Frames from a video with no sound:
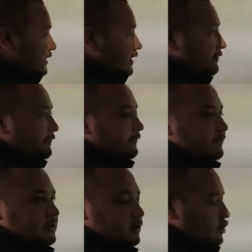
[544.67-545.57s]

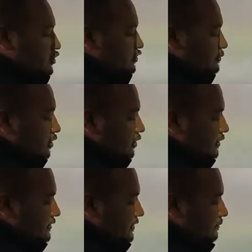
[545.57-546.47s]
if a
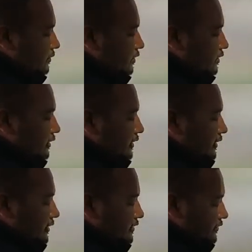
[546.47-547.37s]
smaller
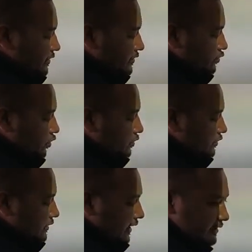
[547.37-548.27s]
symbol is written
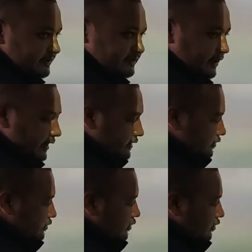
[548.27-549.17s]
on the right
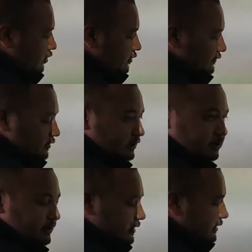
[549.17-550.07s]
side of
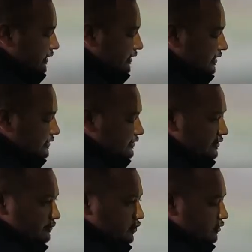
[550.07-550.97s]
a greater
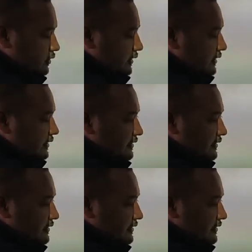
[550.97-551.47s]
symbol,